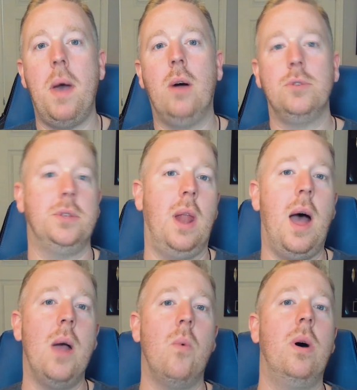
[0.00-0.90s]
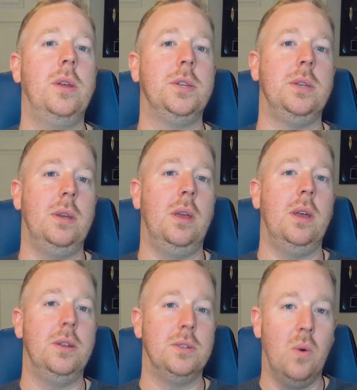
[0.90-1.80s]
up house that I want to see
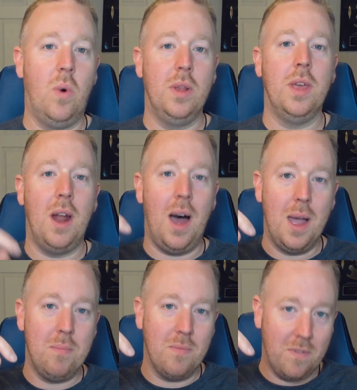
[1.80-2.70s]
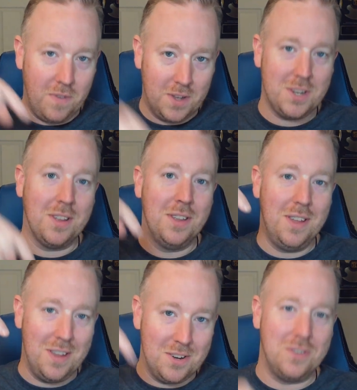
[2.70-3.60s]
is the one that I'm
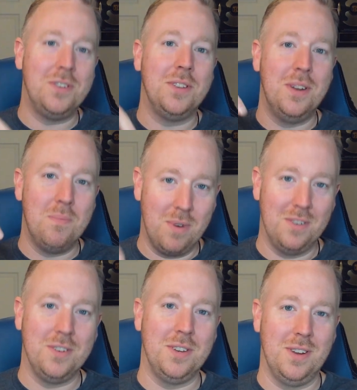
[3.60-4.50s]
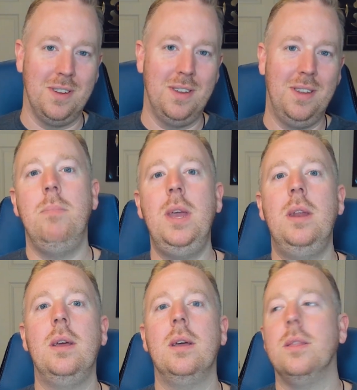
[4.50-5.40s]
physically interested in purchasing.
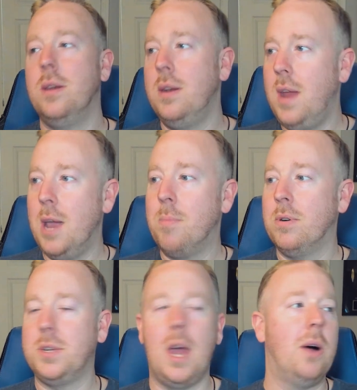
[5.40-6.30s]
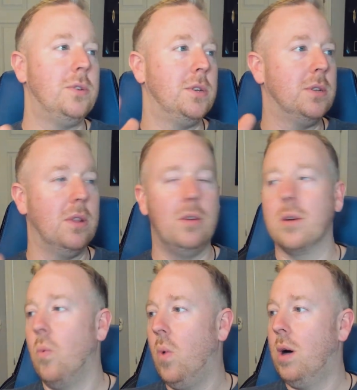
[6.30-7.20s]
Meaning the neighbors' houses
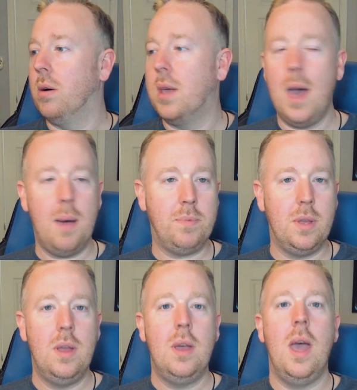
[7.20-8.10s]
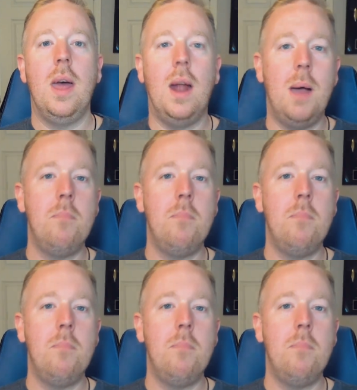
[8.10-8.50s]
look well kept and